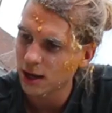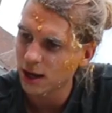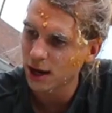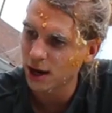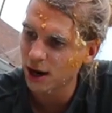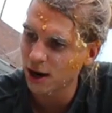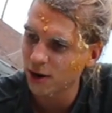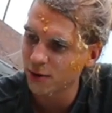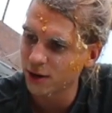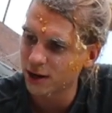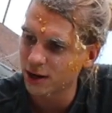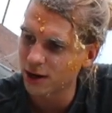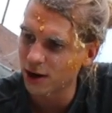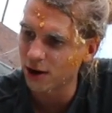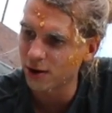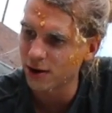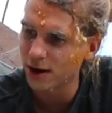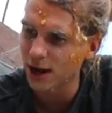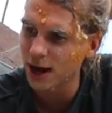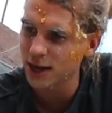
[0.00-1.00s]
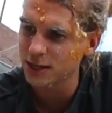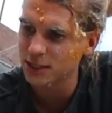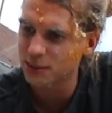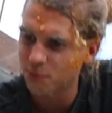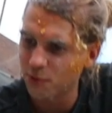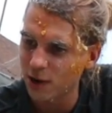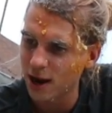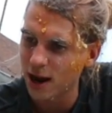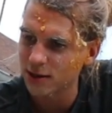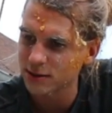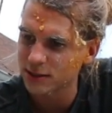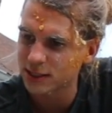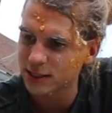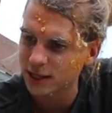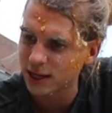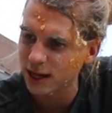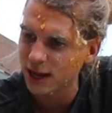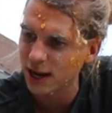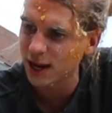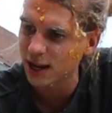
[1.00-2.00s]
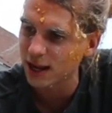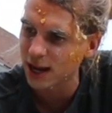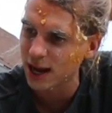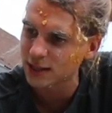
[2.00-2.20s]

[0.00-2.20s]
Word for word: There we go, nice brown skin.